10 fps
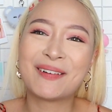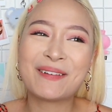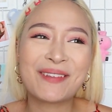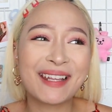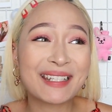I
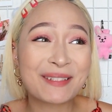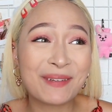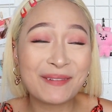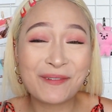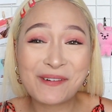feel like it's
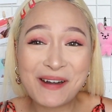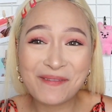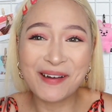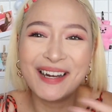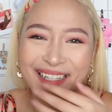been
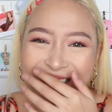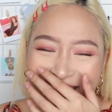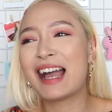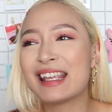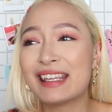forever.
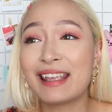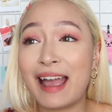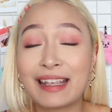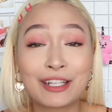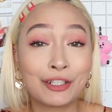
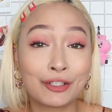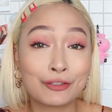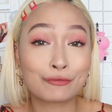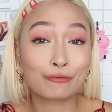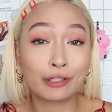I
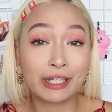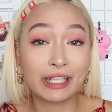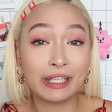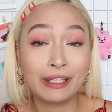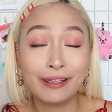couldn't
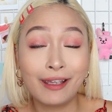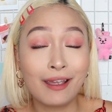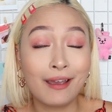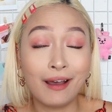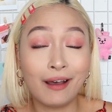really
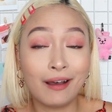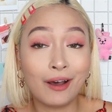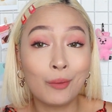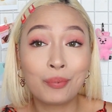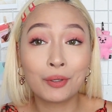
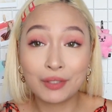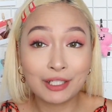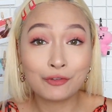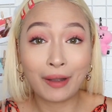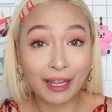upload
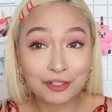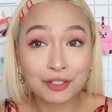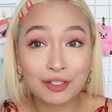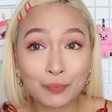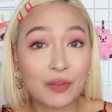any
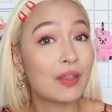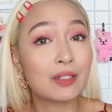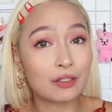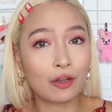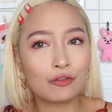reactions, but this
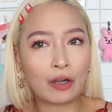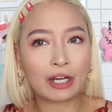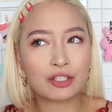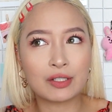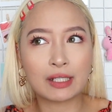is not a
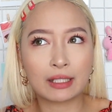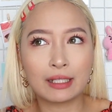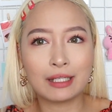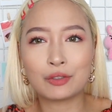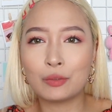reaction
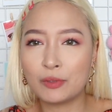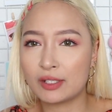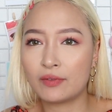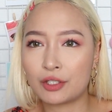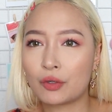technically to a
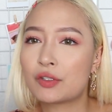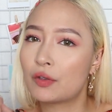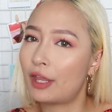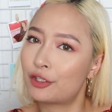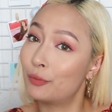music video, so
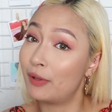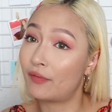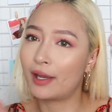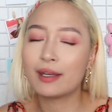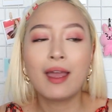that should be
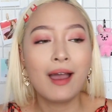fine.